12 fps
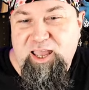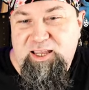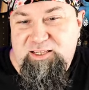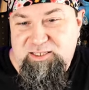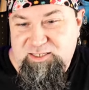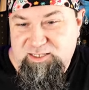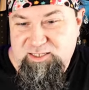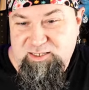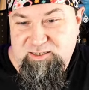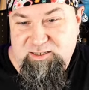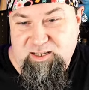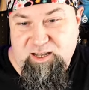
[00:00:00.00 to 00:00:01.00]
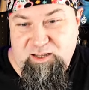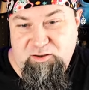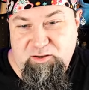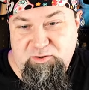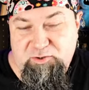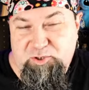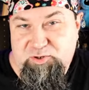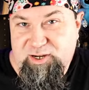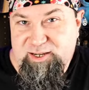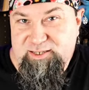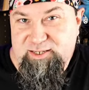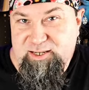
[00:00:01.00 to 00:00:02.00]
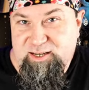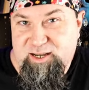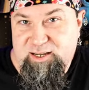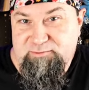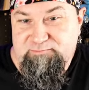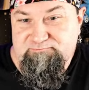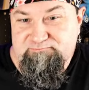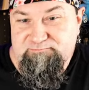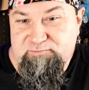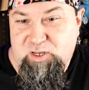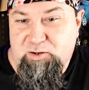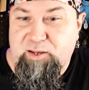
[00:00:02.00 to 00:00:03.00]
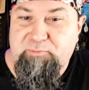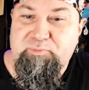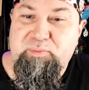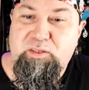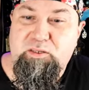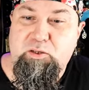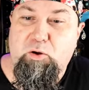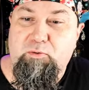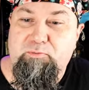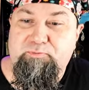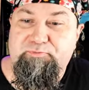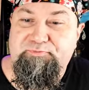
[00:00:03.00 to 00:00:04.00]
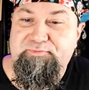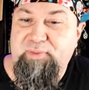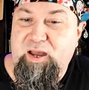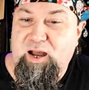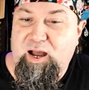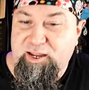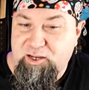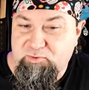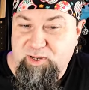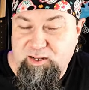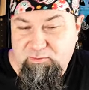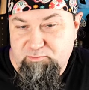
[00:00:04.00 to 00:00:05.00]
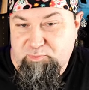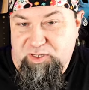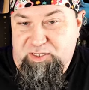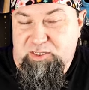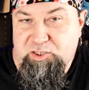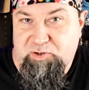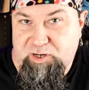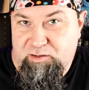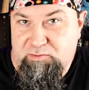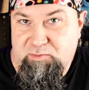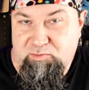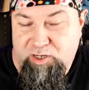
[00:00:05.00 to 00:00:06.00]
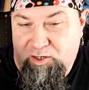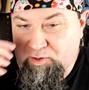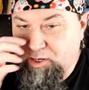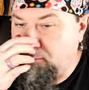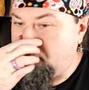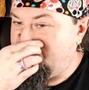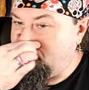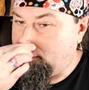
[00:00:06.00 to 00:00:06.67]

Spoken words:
It's a new trait. Okay, so I can read it, but it's on the screen. I'm not going to read it.